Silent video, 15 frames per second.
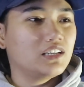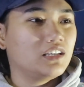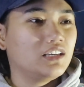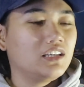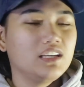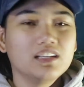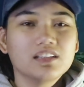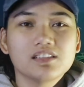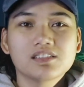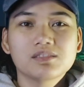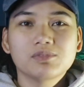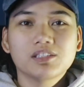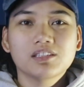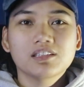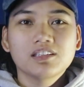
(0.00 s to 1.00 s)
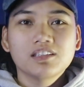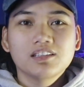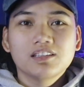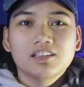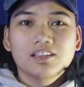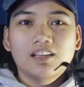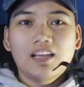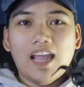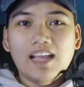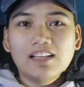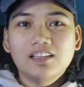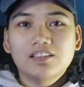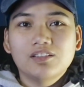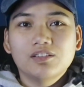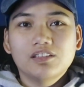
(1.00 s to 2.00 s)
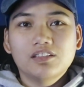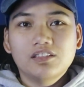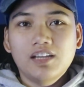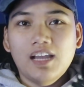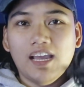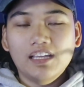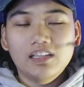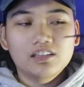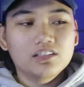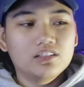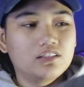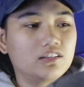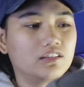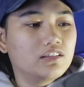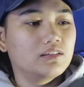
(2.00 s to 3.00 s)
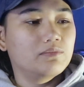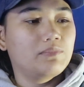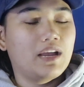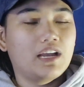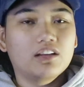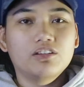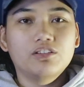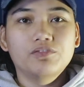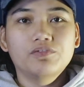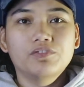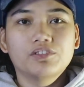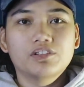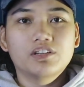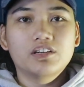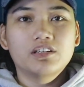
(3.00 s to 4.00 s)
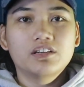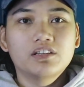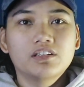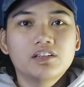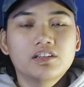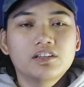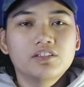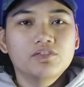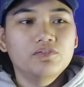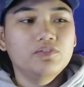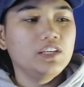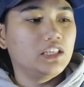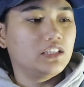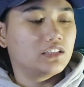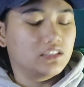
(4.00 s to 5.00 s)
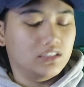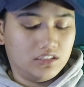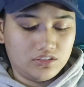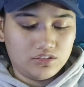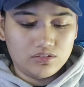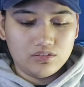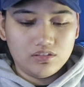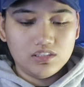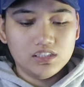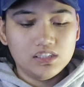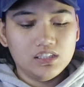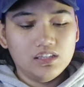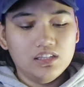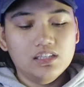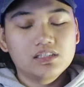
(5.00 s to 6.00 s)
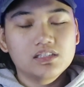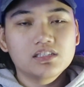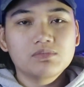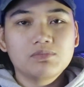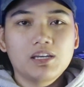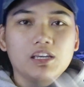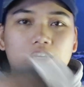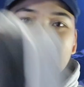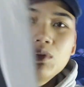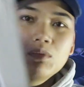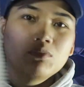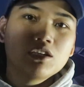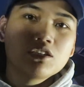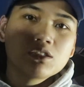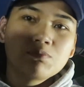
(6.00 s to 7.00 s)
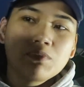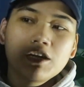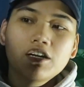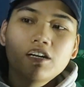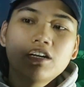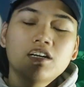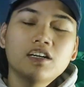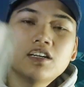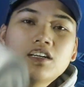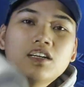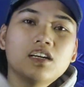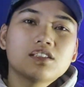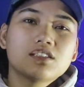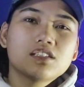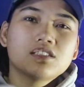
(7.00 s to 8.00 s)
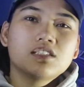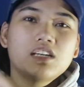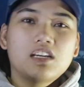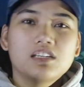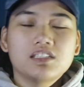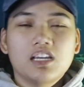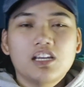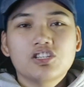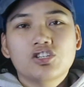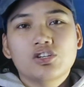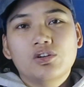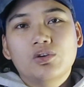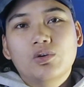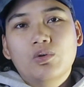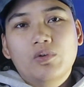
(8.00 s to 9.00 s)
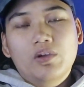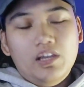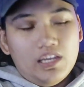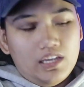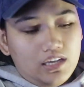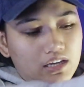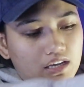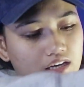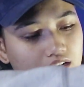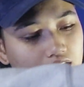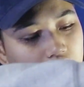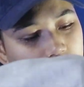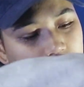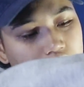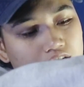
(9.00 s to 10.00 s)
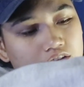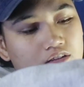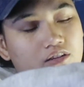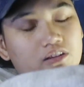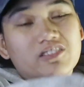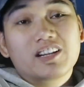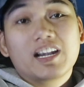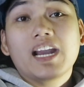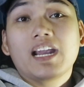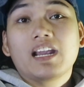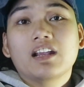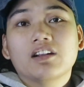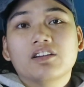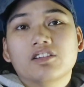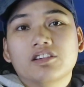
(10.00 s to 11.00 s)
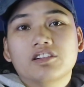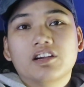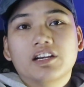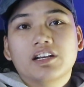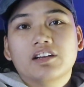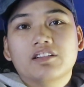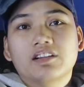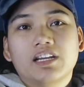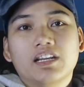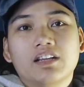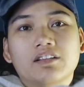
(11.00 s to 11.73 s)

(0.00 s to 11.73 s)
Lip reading: heels, but added height on the back of your feet. So this is my women's pair. It's the Sage Low in gray or dark gray.